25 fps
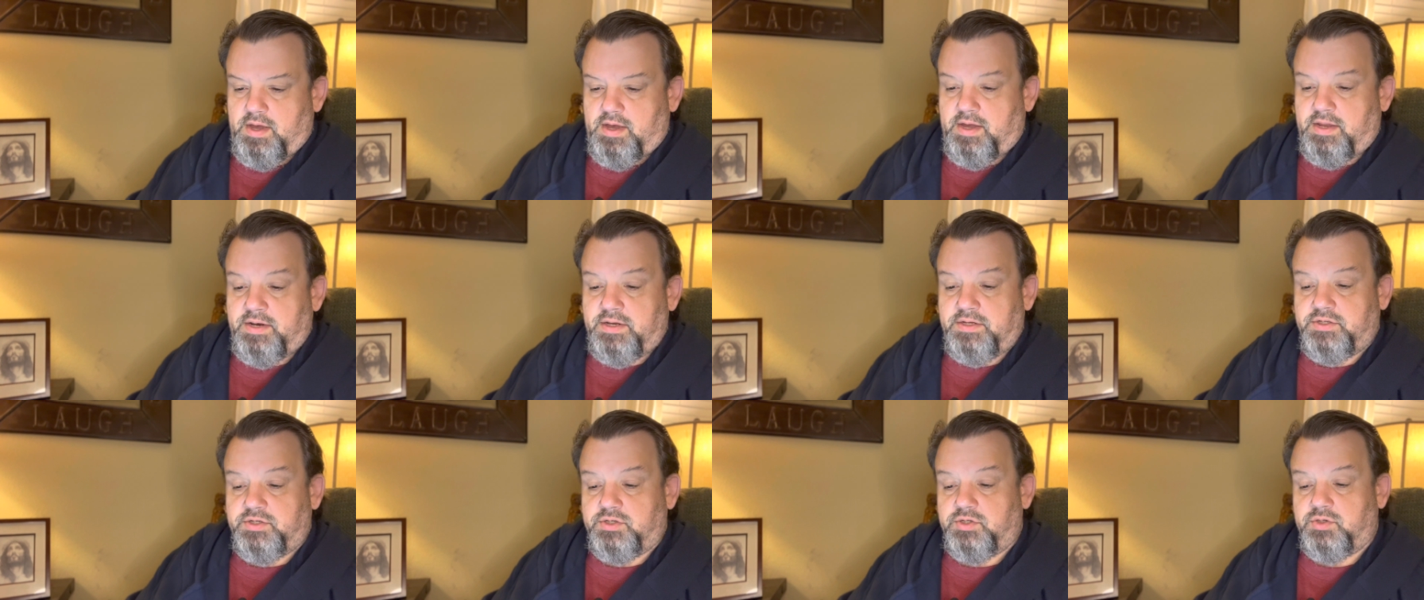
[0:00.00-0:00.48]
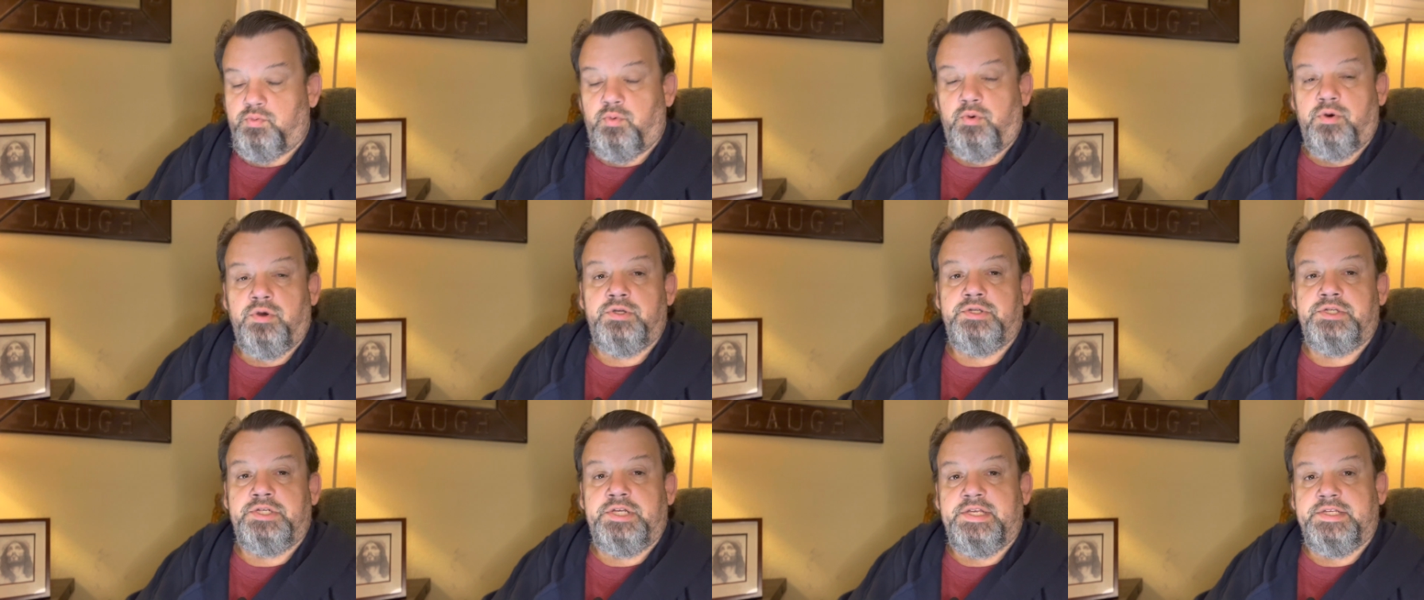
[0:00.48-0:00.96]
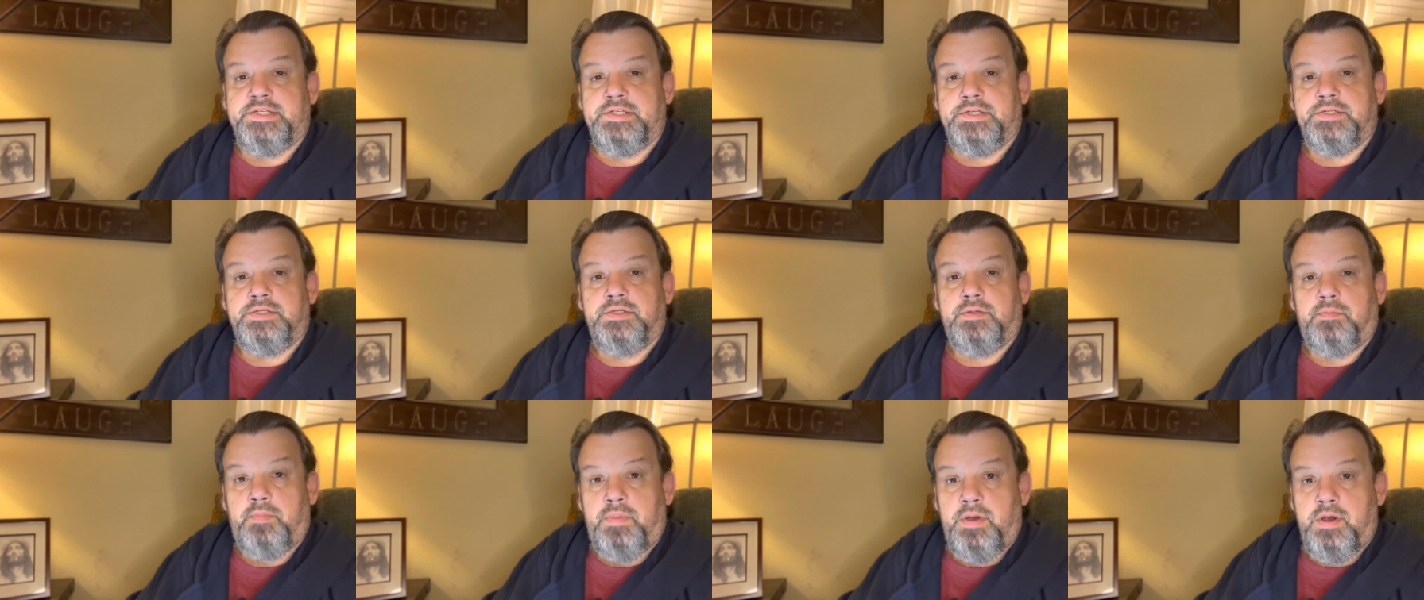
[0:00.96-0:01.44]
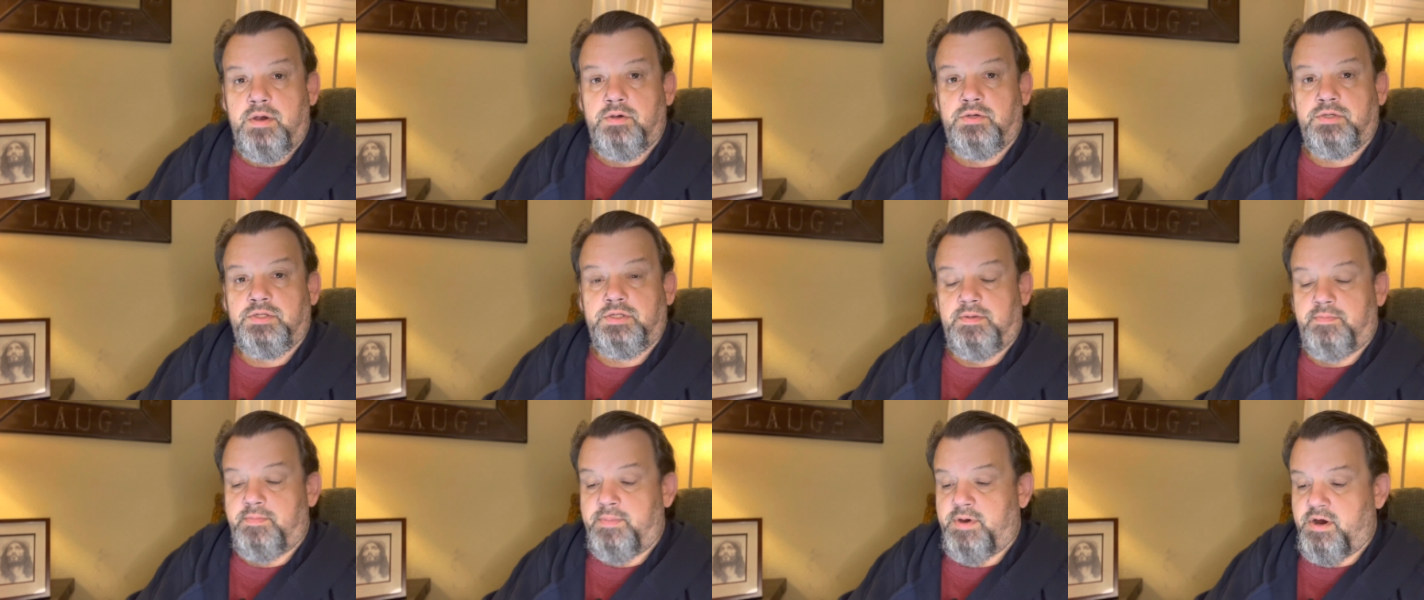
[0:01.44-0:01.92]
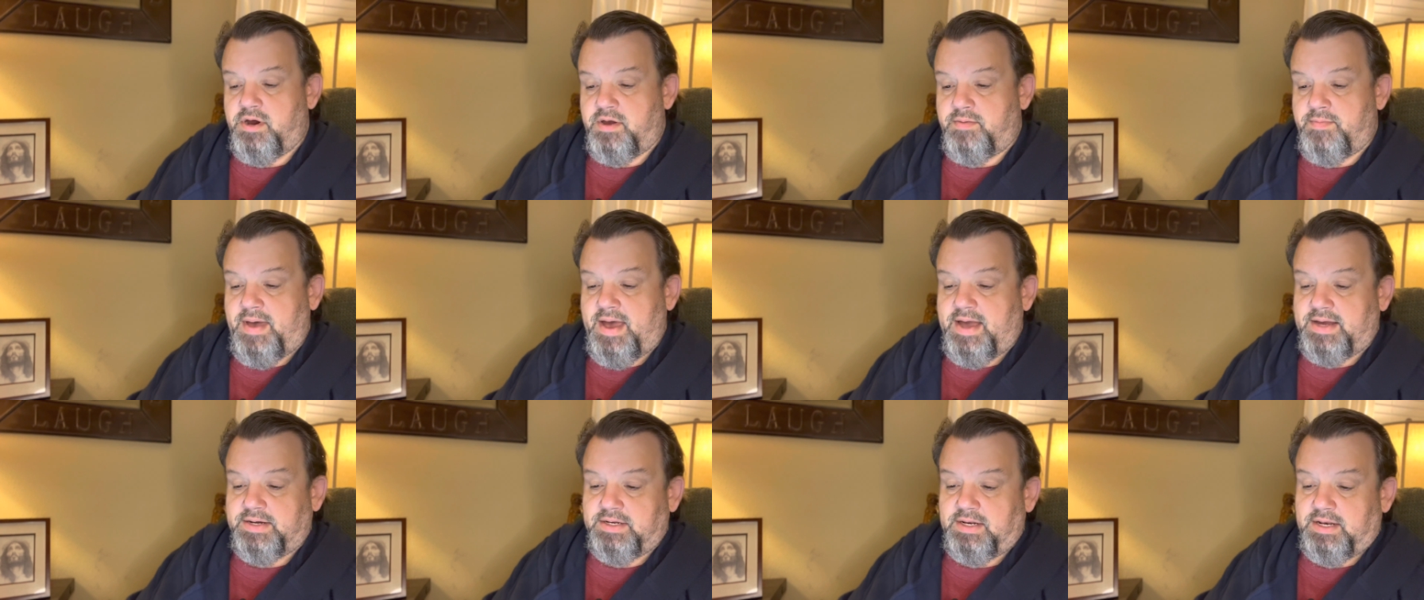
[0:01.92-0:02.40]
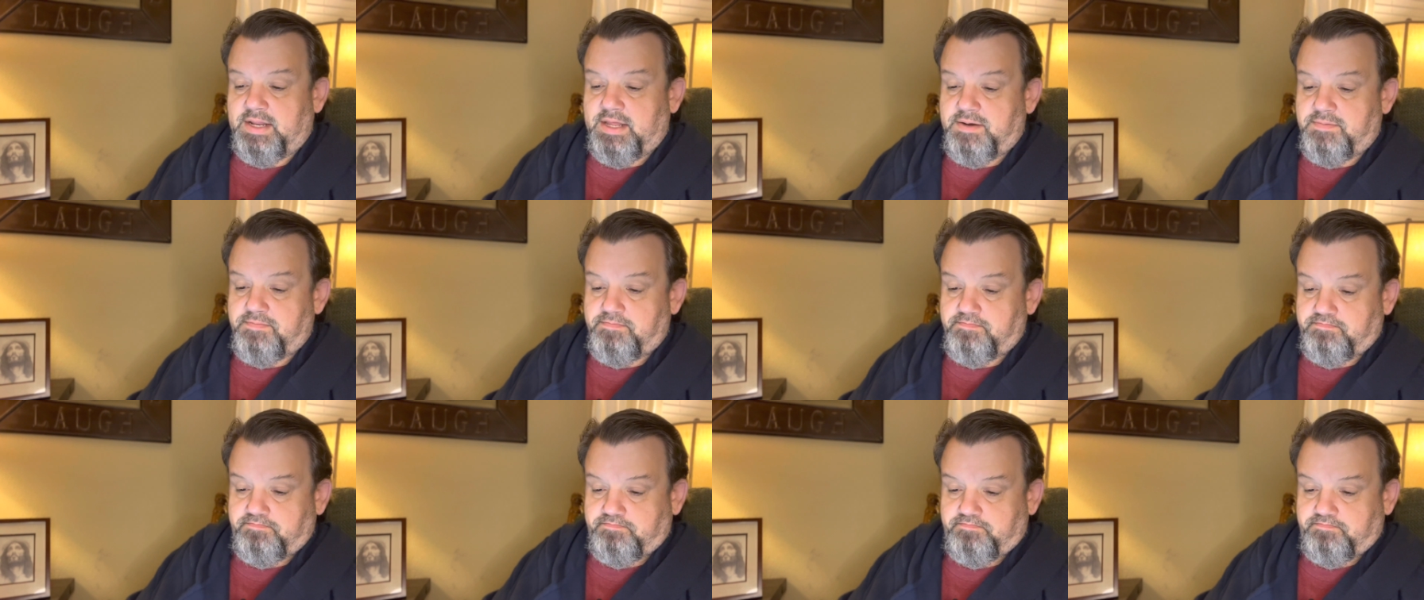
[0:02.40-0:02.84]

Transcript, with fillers: And this is where Jesus appears to Mary Magdalene.